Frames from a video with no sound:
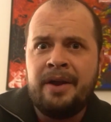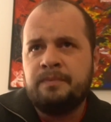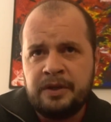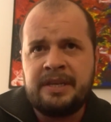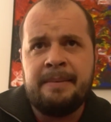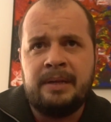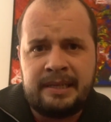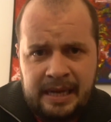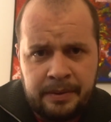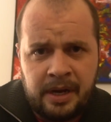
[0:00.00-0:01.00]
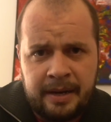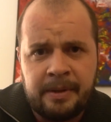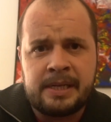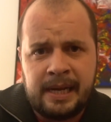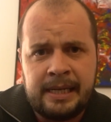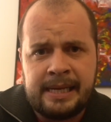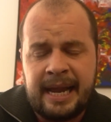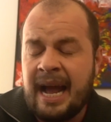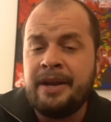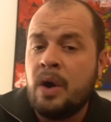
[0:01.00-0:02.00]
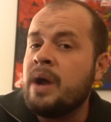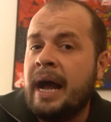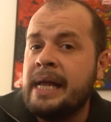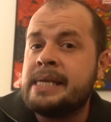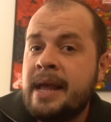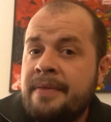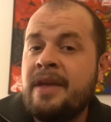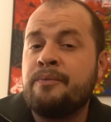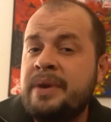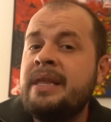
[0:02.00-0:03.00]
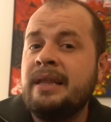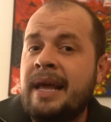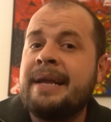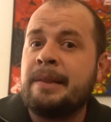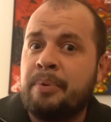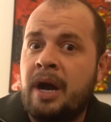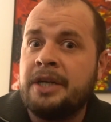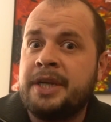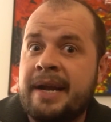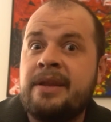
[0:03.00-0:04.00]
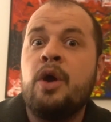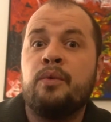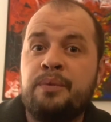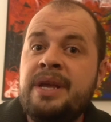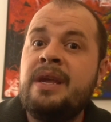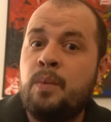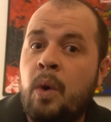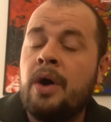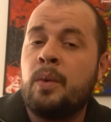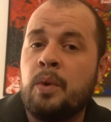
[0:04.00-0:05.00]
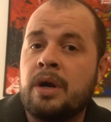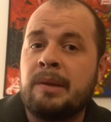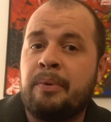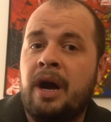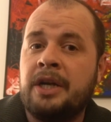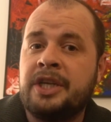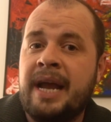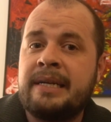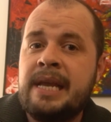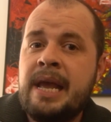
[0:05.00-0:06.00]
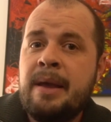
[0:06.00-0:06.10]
For example, let's say we're talking about Sunset. I know guys that really like the project, really want to work the project,